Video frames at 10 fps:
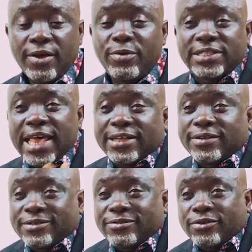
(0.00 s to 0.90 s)
We take
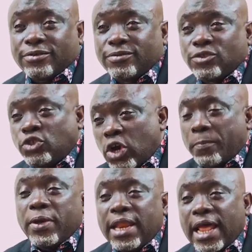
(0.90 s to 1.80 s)

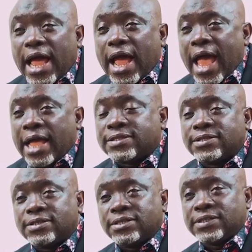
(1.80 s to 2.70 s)
jumping at
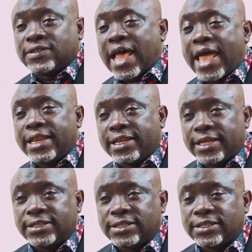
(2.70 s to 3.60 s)

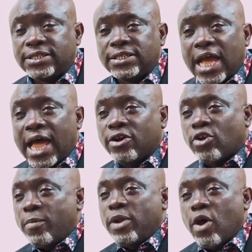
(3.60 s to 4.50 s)
designing and
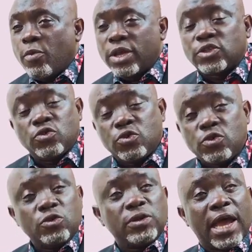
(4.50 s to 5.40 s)
coming up with
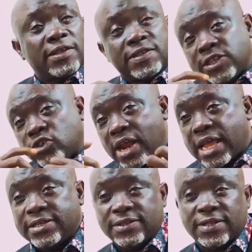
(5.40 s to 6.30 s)
good
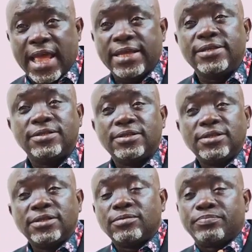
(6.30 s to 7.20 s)
architectural design,
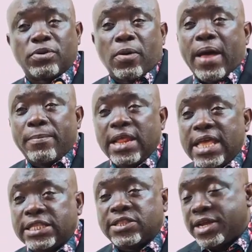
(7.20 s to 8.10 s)

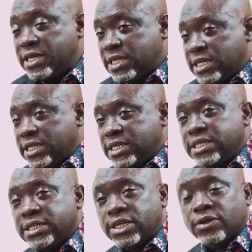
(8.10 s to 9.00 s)
probably
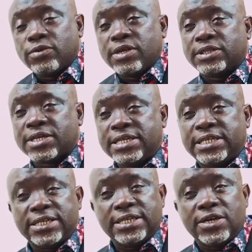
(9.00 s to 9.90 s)
3D, including
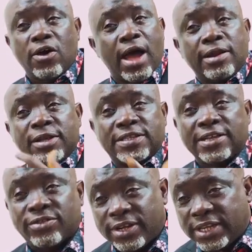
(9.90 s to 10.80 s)
3D or
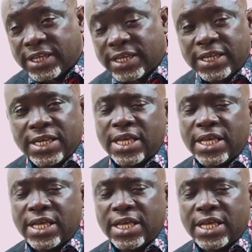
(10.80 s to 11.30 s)
animated 3D,